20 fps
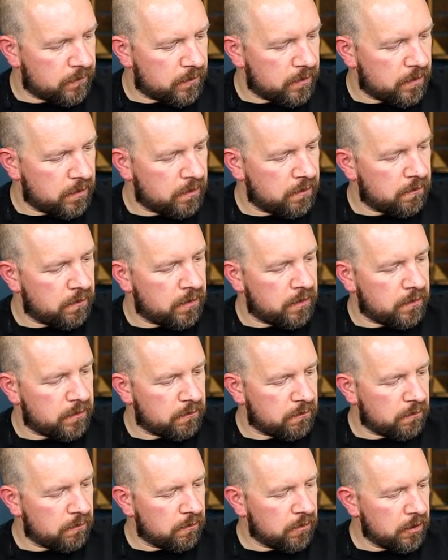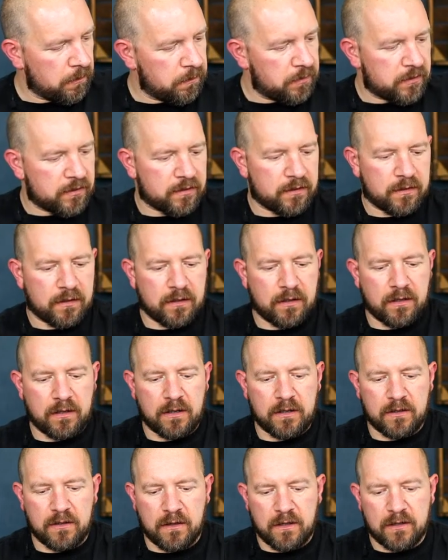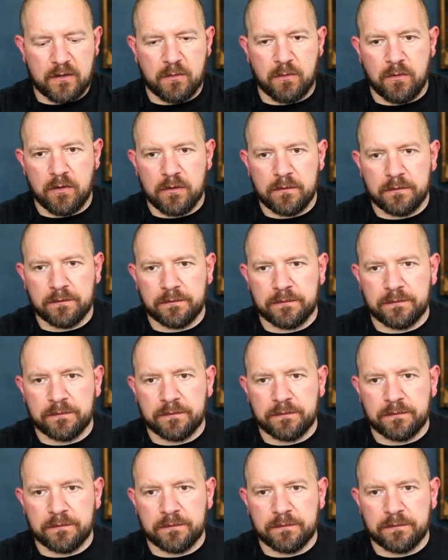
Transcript: There is, oops, there's this one,